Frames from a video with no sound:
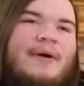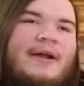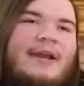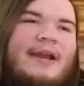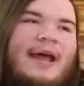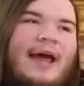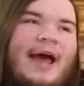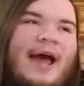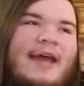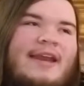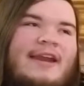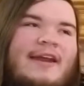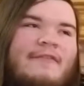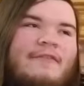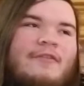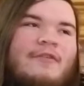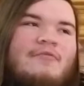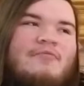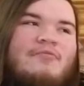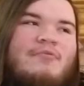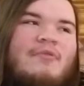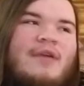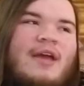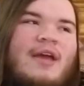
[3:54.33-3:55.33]
but
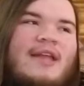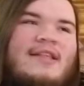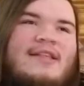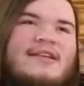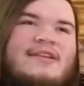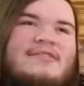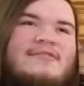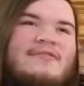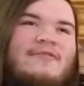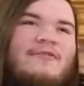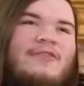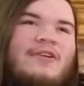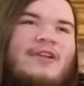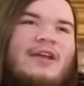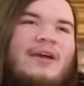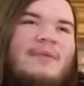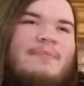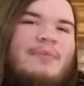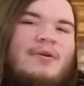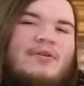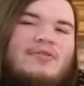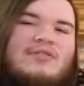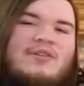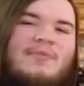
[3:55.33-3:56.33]
it doesn't feel
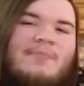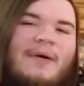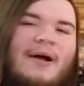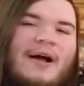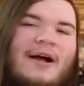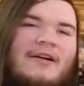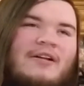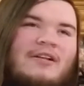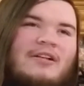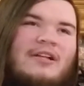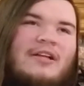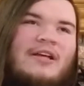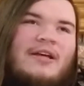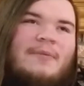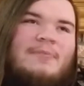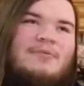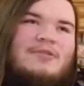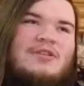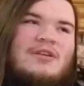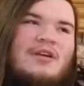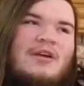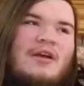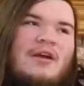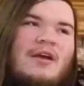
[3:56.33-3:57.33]
like
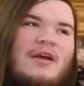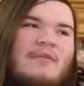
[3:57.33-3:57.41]
post-apocalypse,